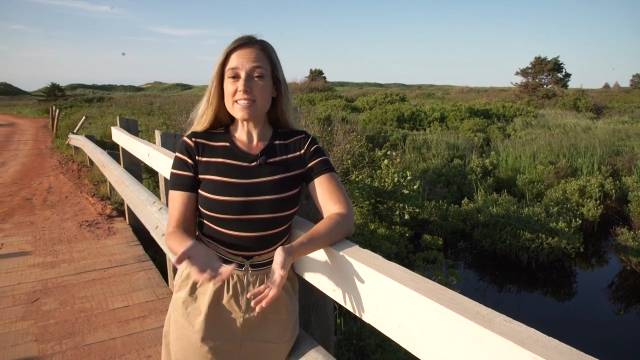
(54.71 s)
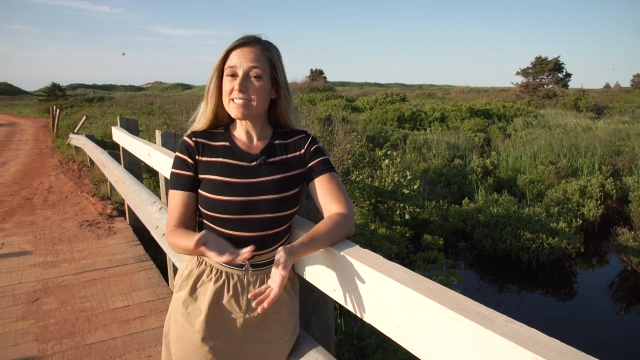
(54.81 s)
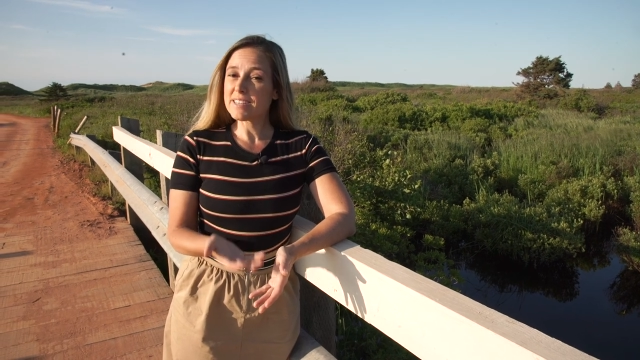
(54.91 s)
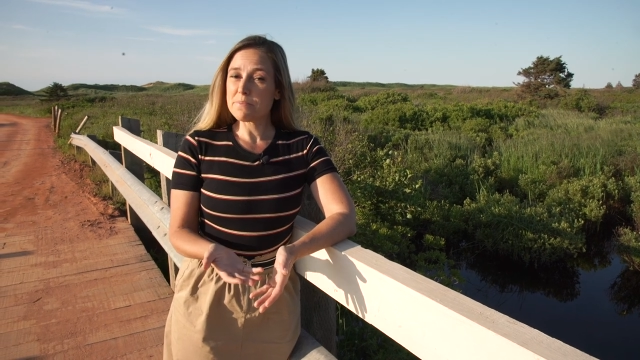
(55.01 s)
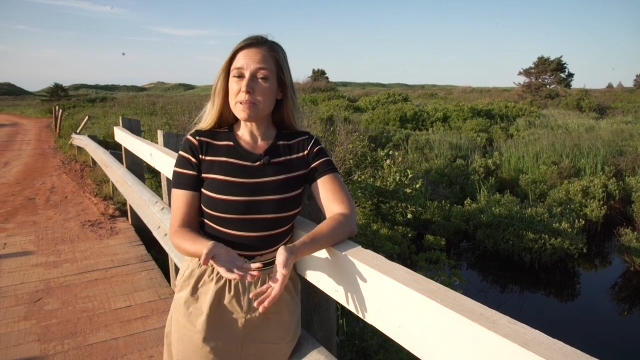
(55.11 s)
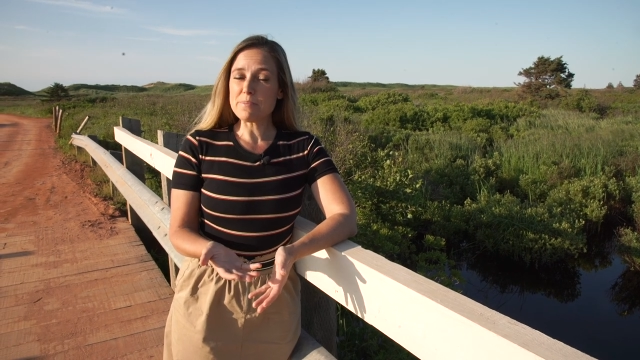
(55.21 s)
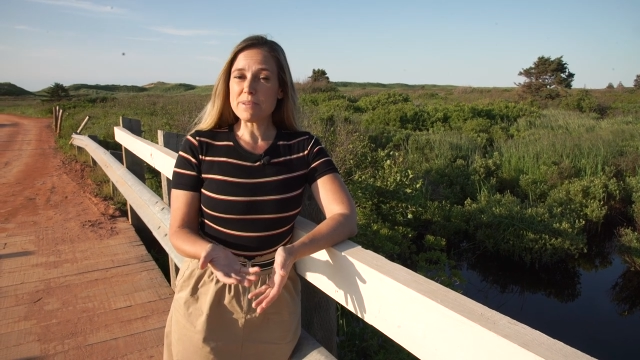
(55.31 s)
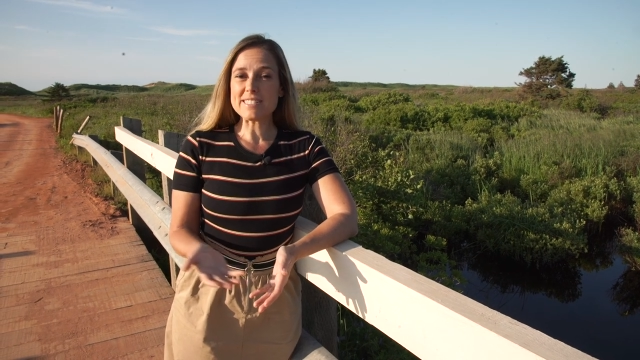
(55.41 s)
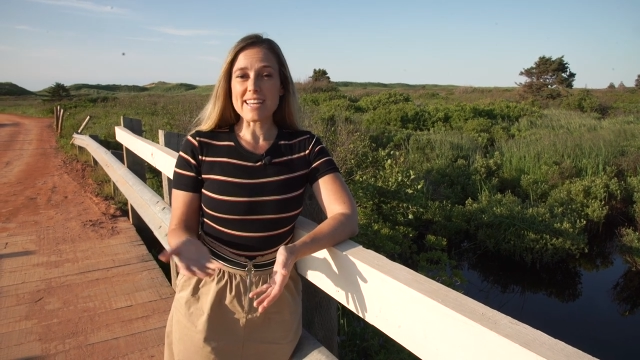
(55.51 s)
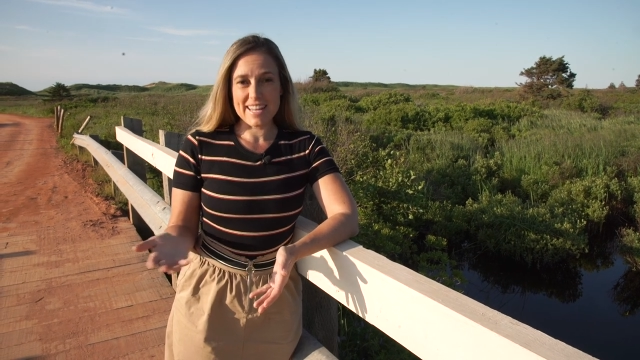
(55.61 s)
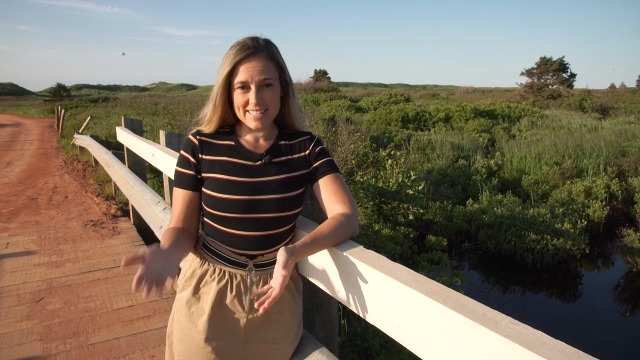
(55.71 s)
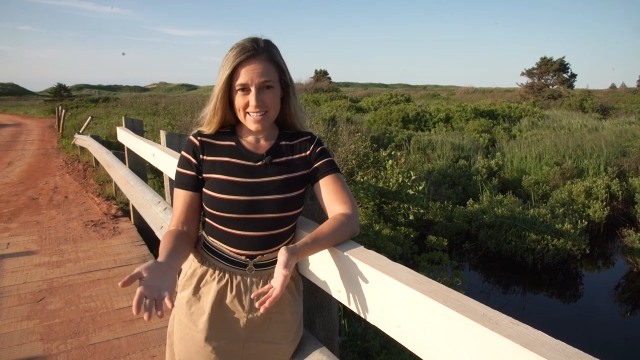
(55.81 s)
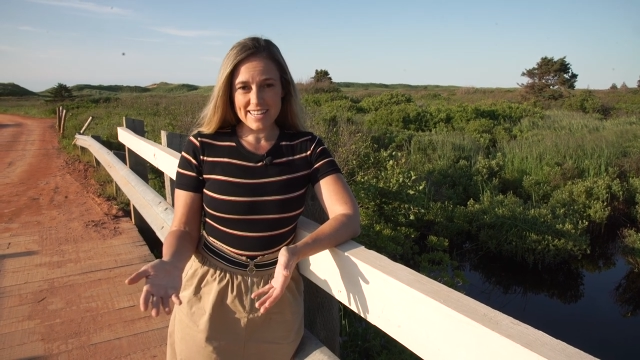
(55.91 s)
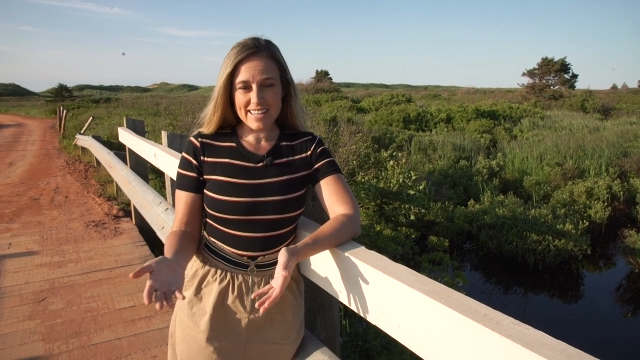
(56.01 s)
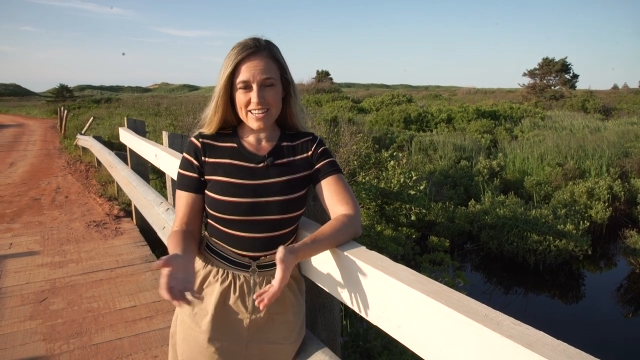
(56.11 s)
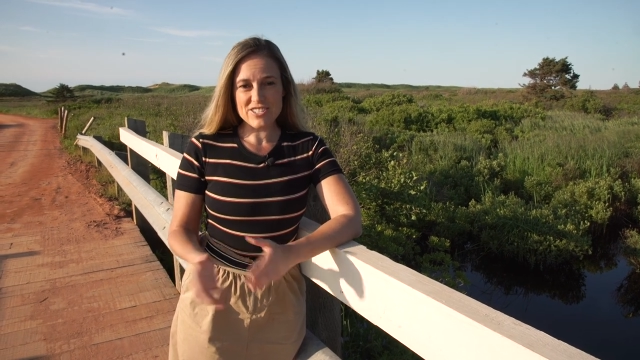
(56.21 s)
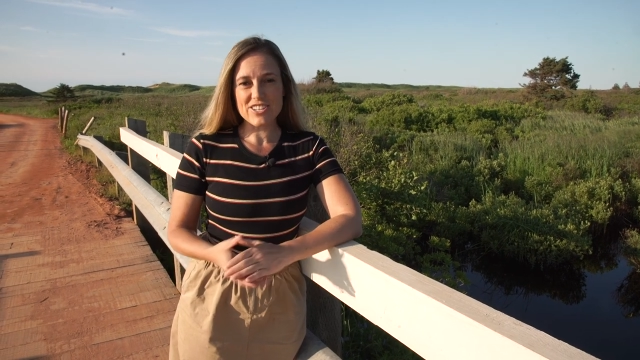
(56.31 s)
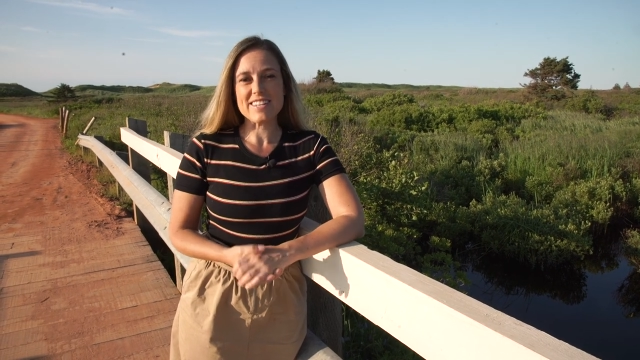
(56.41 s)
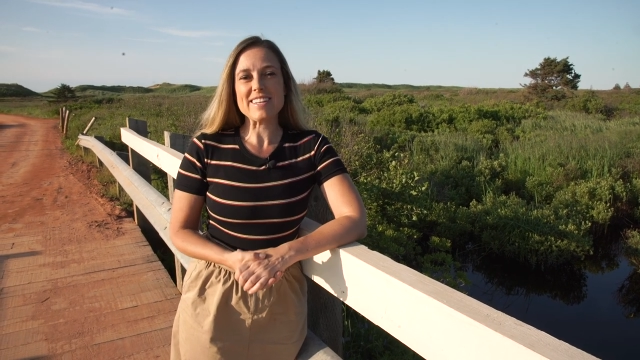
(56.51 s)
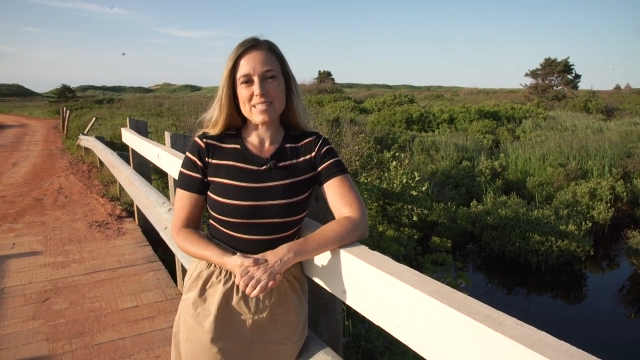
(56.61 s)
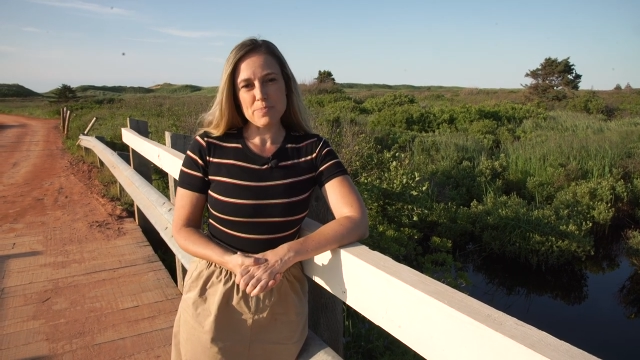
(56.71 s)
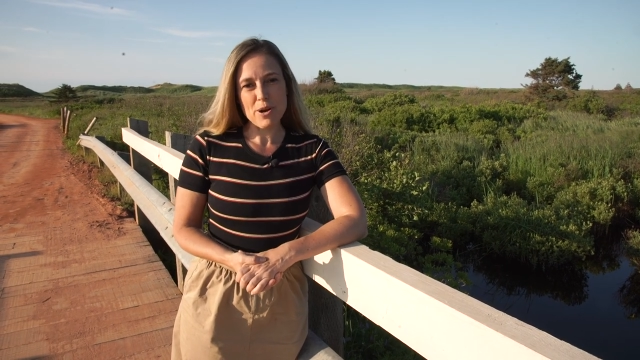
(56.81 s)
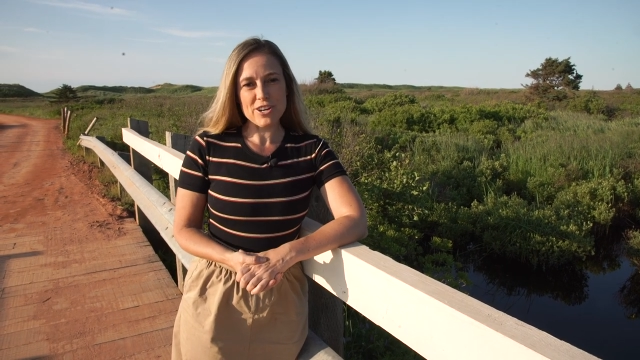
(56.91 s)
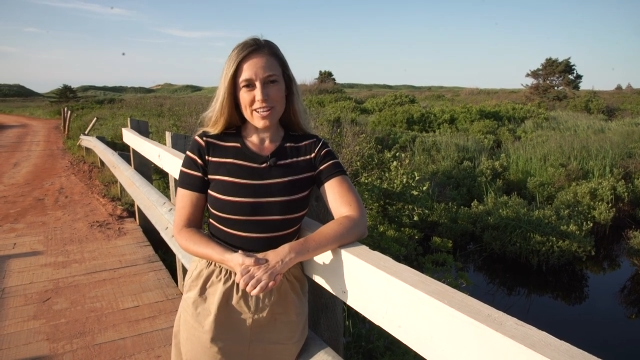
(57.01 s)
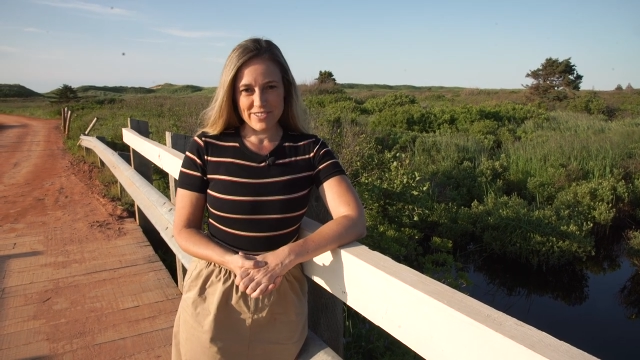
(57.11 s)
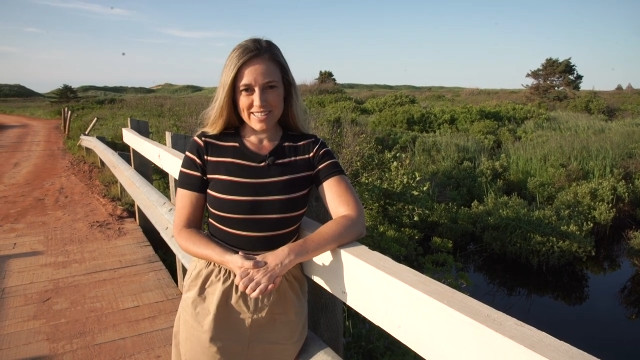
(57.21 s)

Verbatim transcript: this commitment and dedication is part of